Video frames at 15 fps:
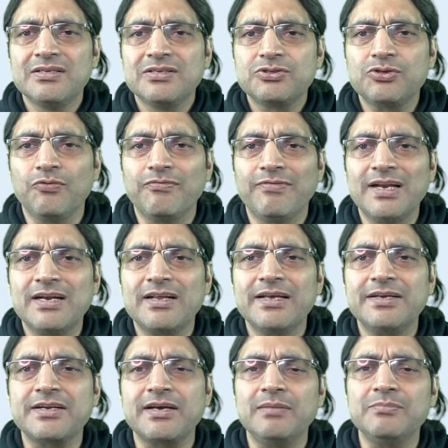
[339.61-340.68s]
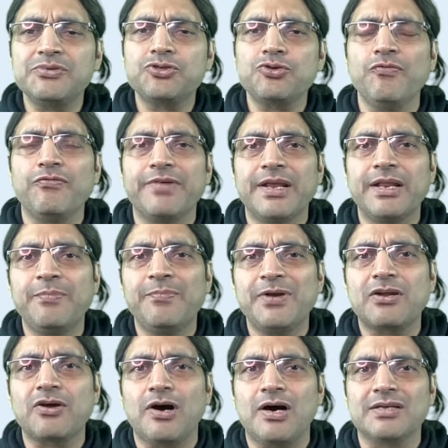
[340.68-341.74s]
So when it comes to
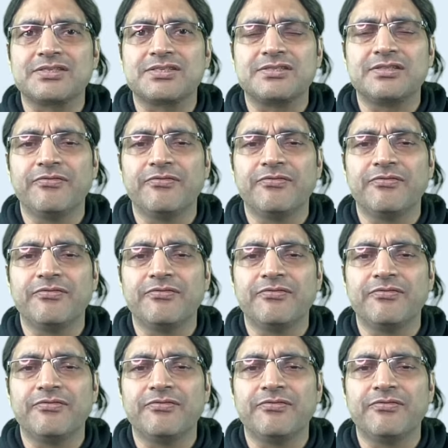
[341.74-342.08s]
variable cost,